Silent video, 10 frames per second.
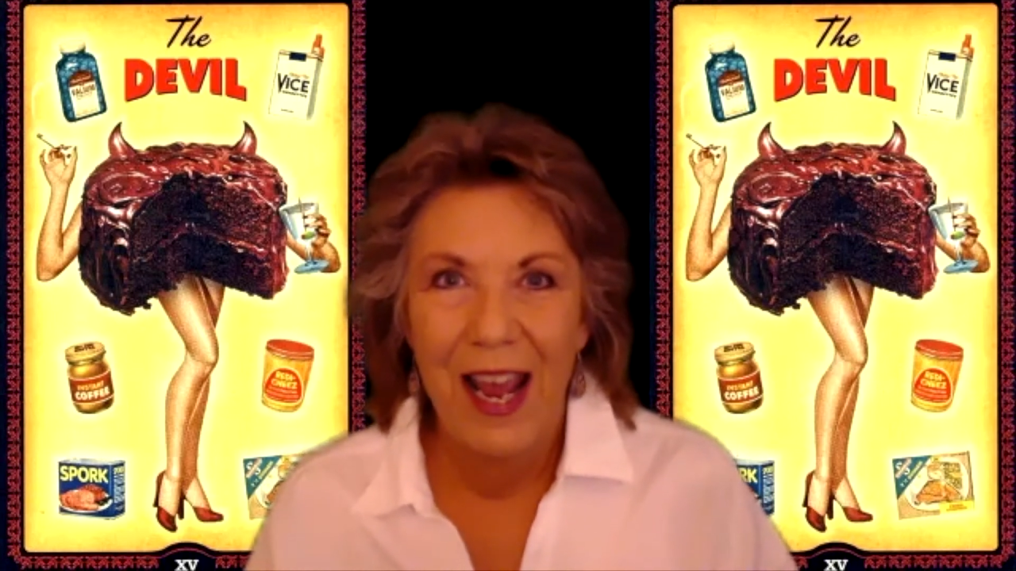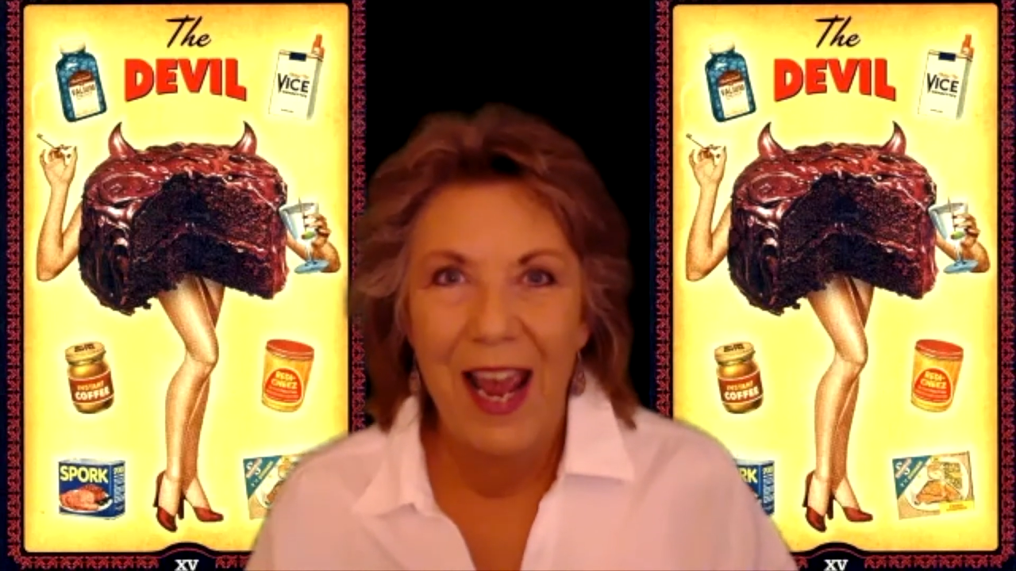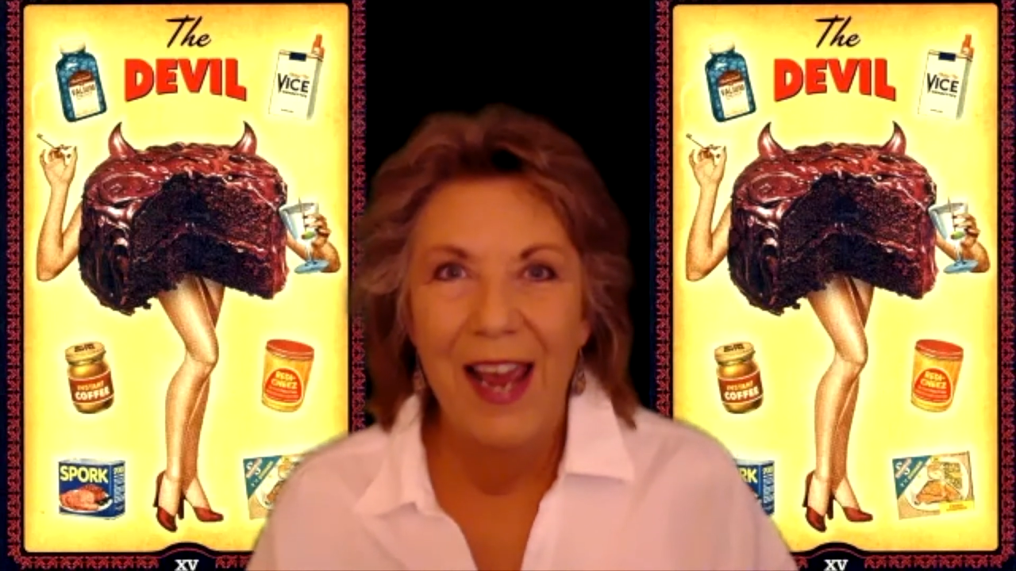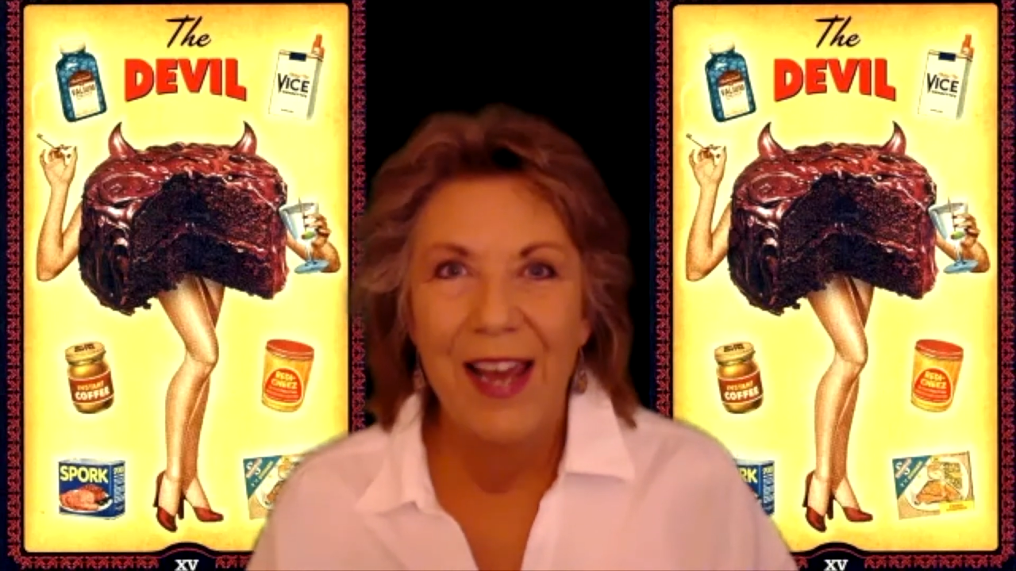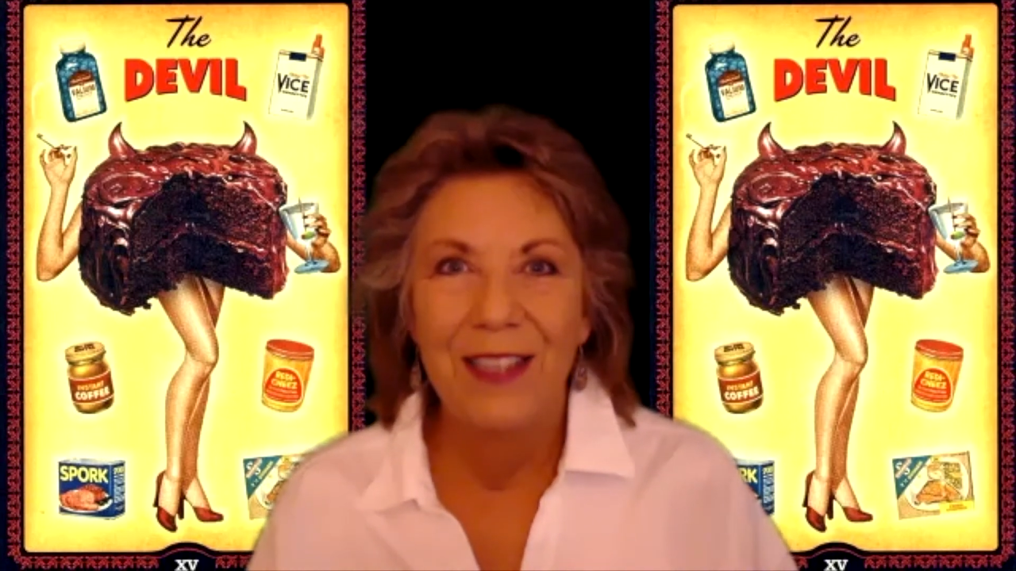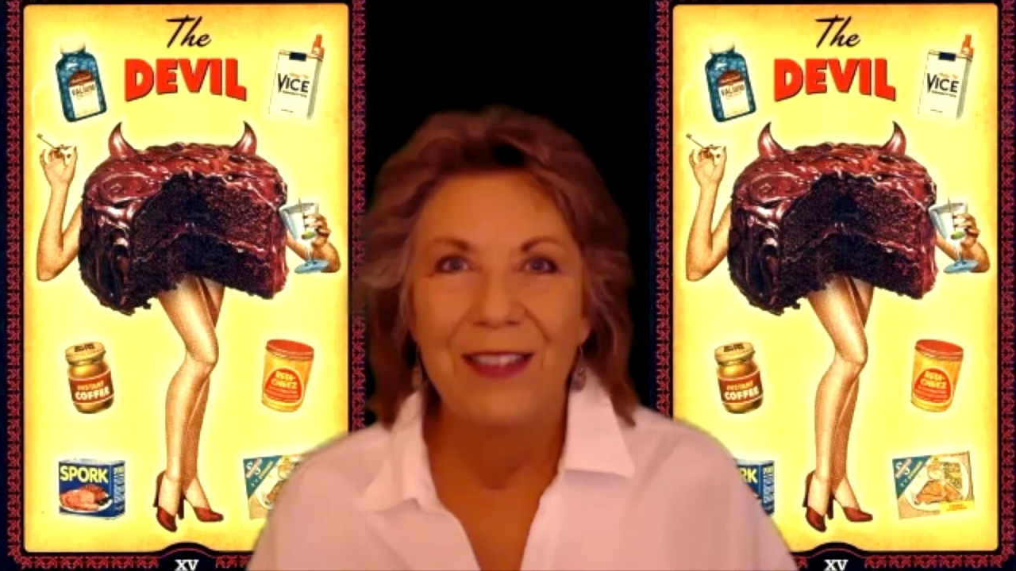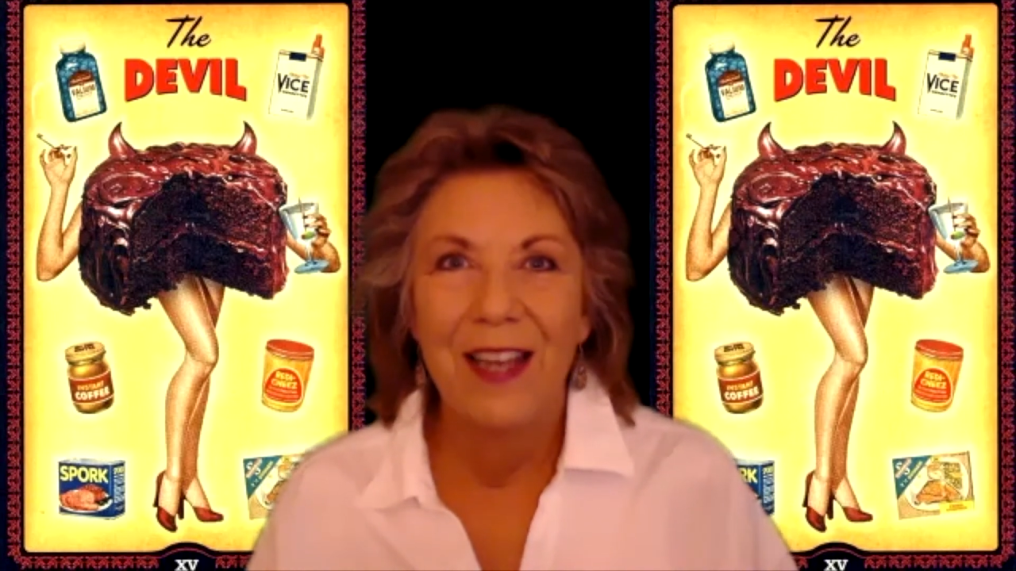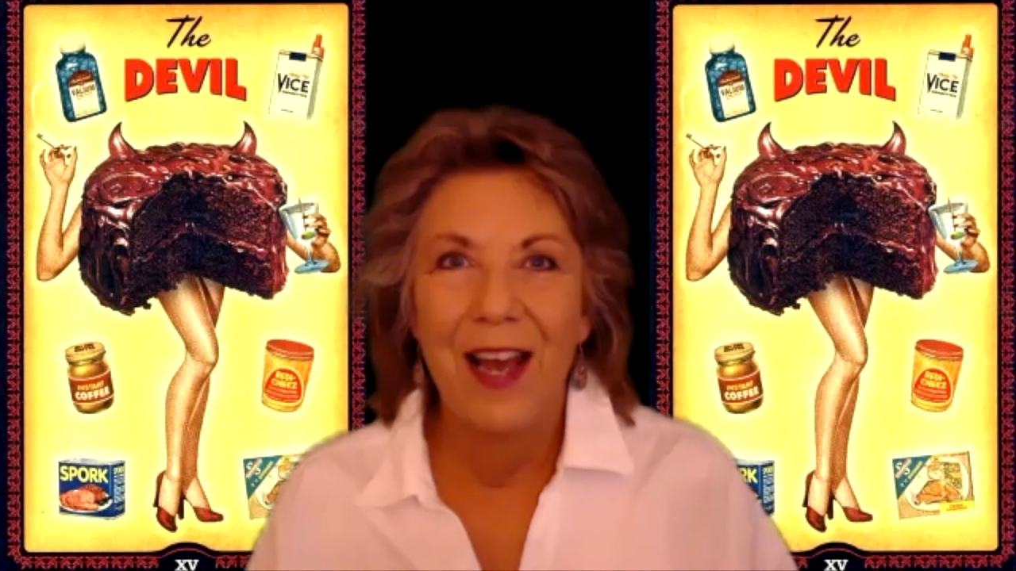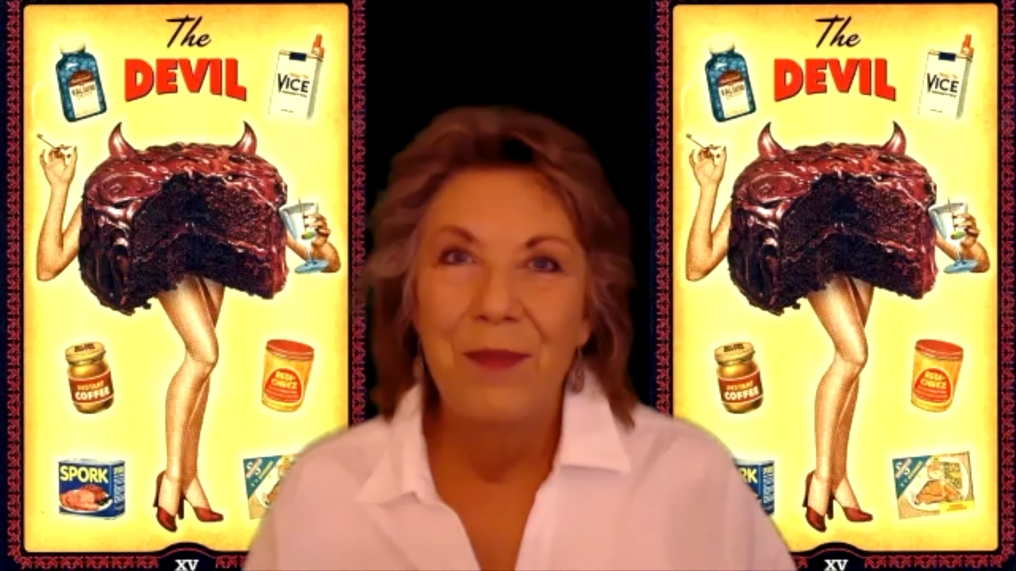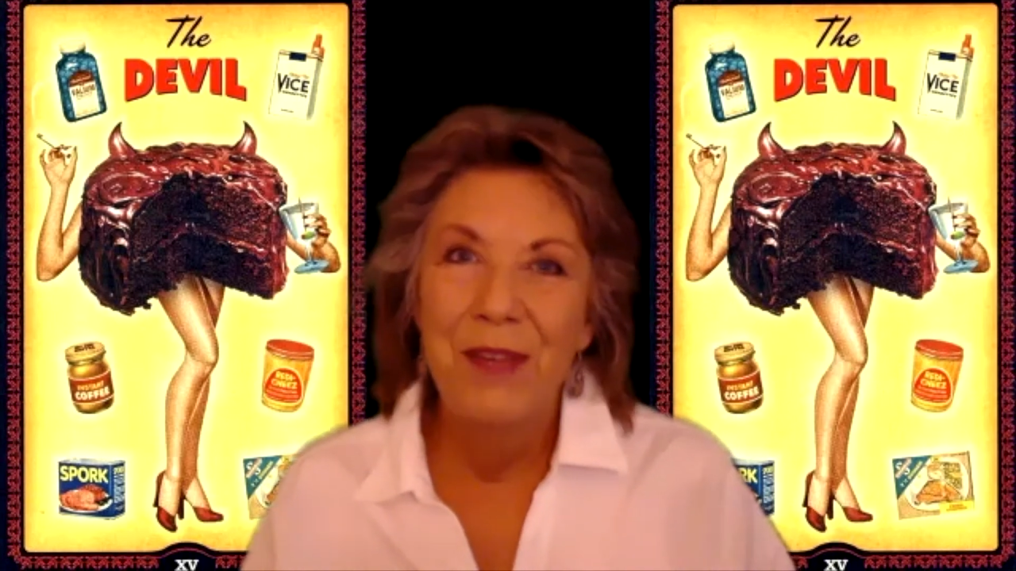And
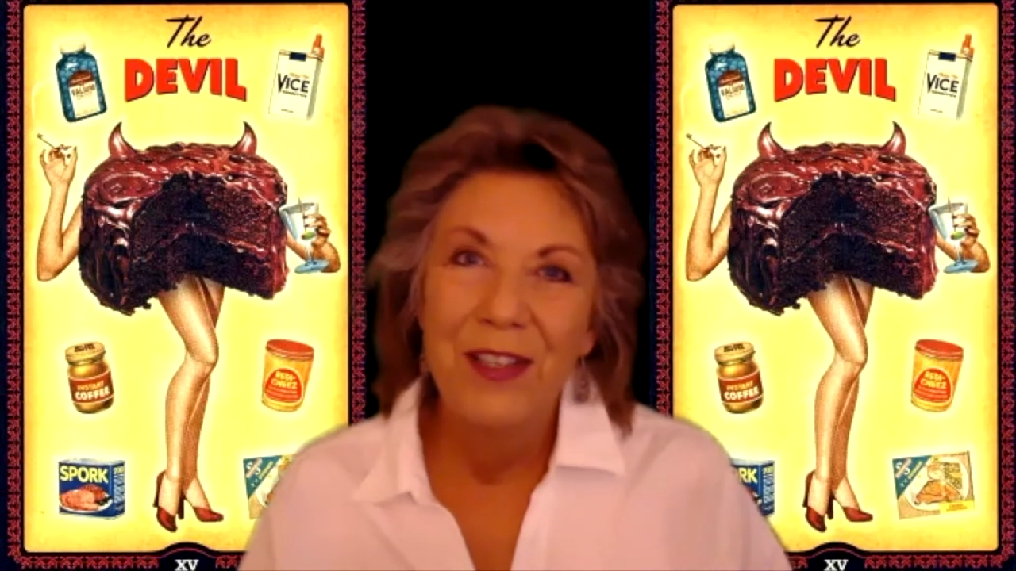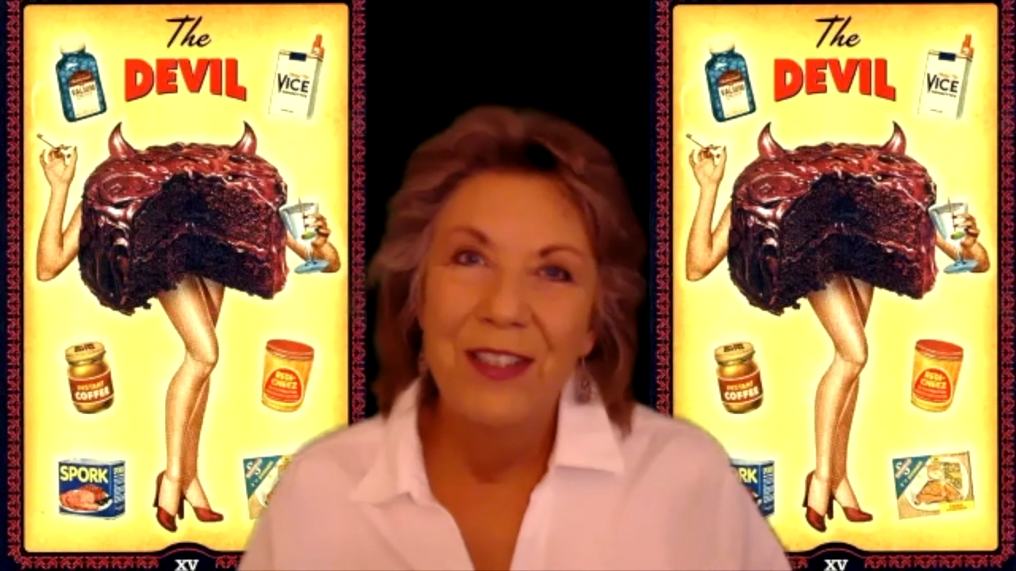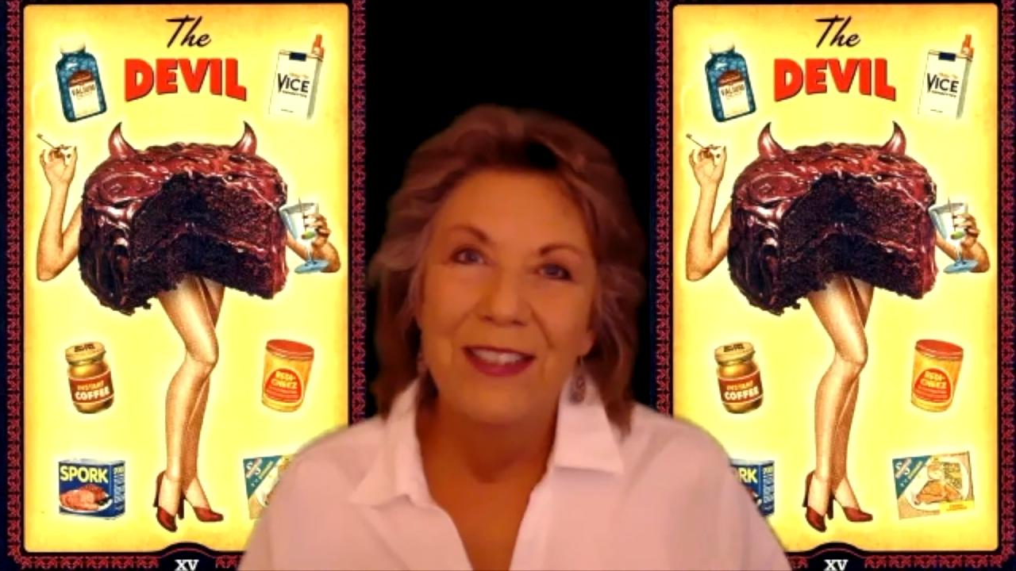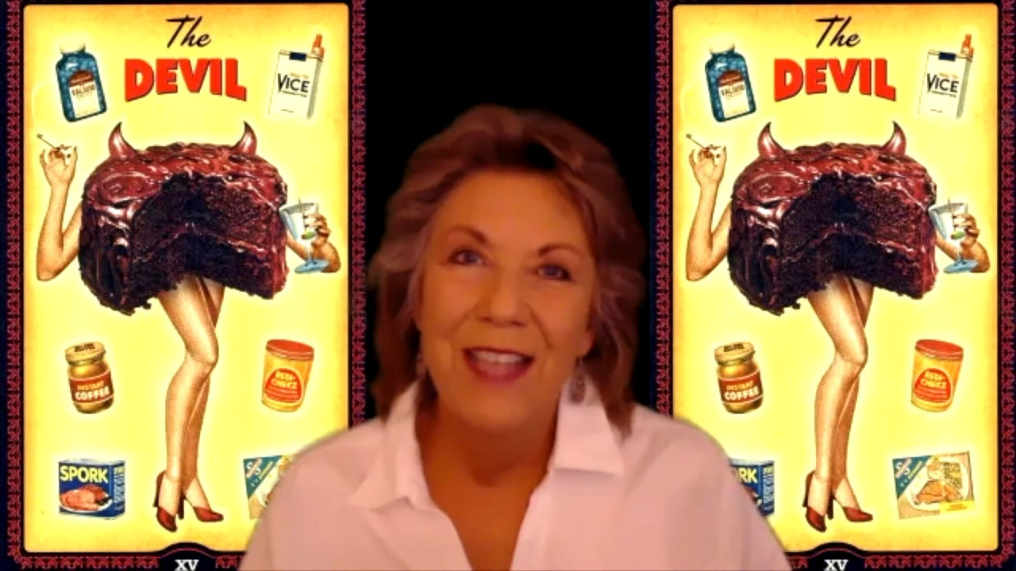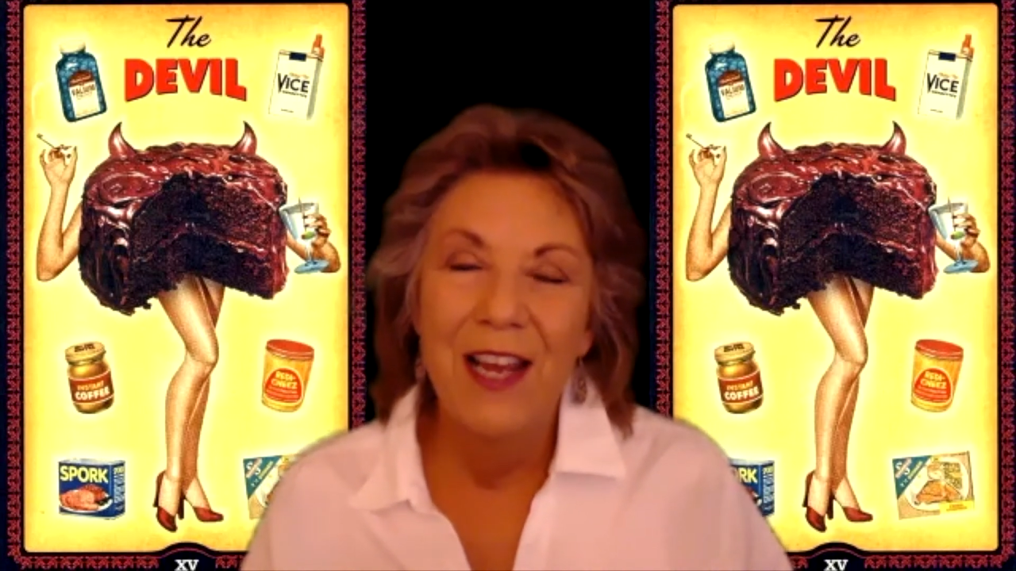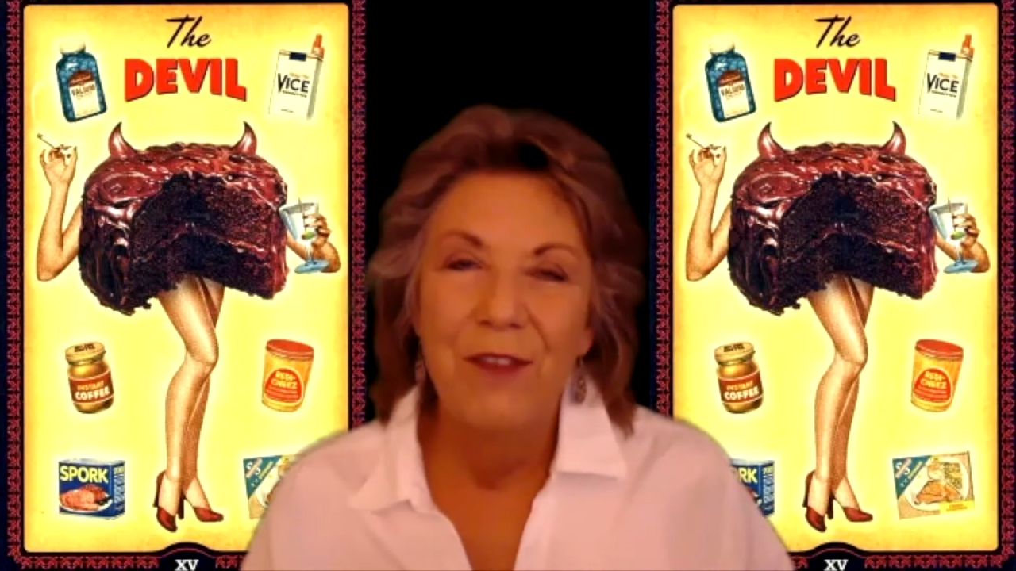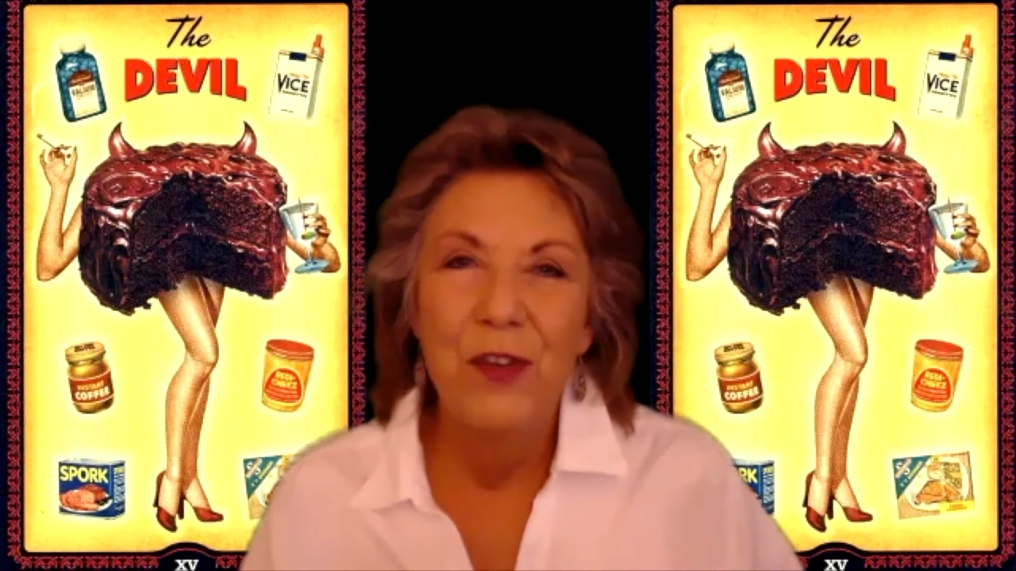I'm here to say if you